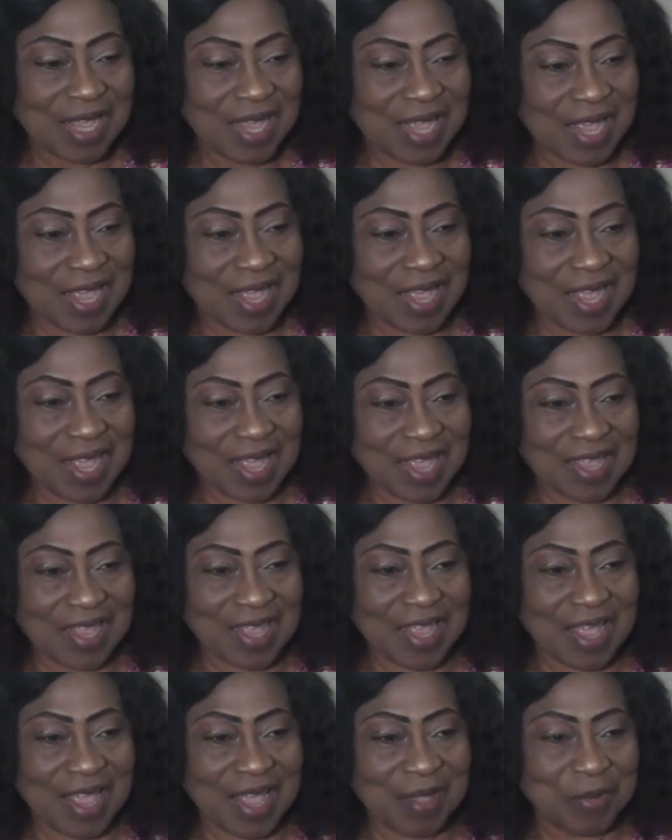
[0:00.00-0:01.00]

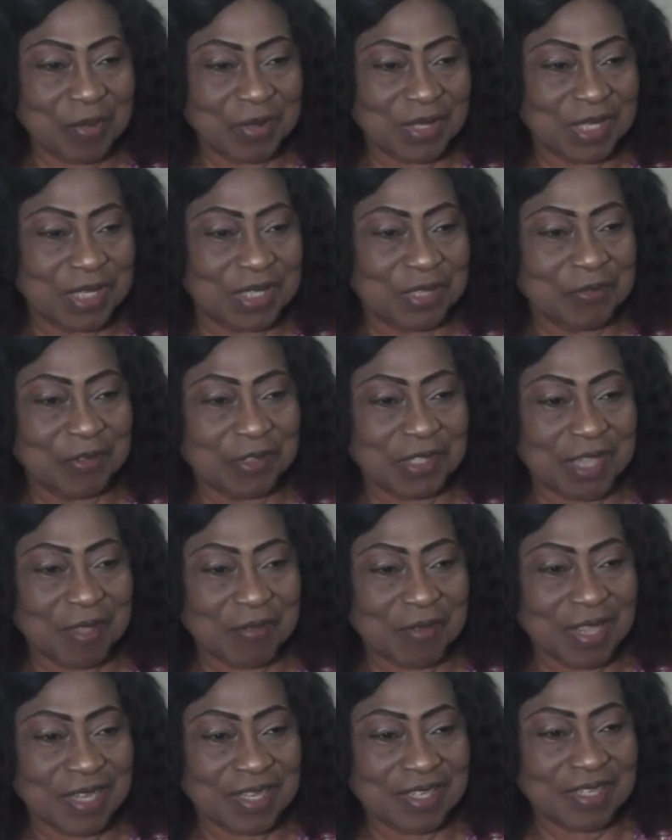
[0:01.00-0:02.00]
I was a civil
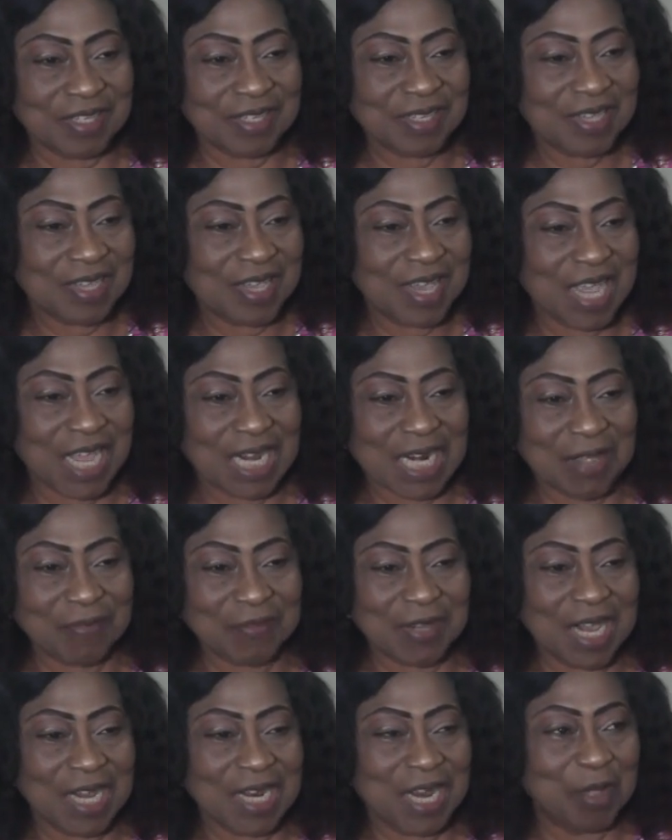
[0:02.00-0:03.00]
servant, and
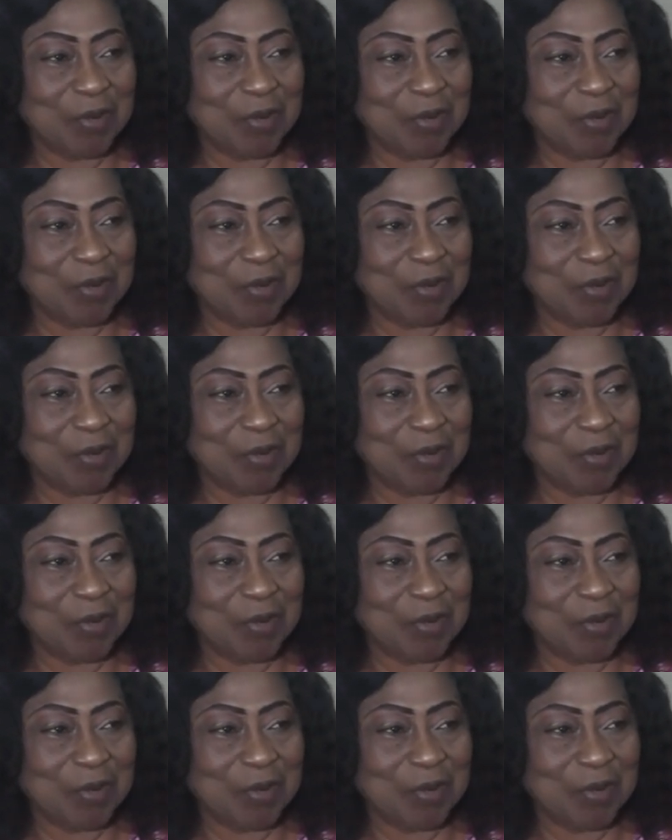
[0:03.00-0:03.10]
after that I